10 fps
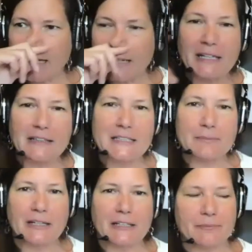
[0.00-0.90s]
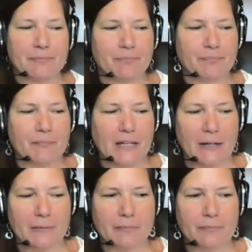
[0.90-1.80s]
made less money
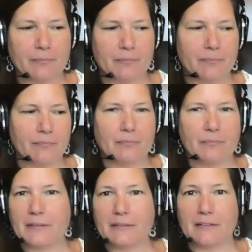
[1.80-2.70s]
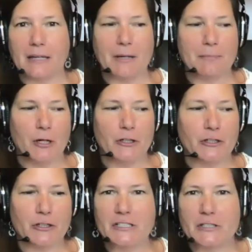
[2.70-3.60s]
than my
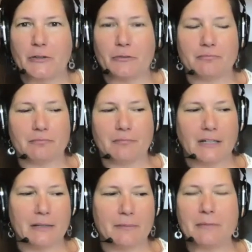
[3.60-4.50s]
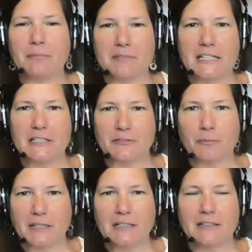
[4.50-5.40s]
partner. And so it made sense for
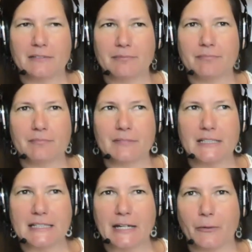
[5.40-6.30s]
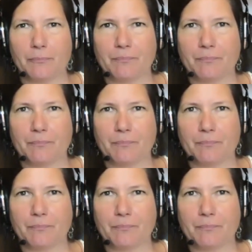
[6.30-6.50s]
me to stay home.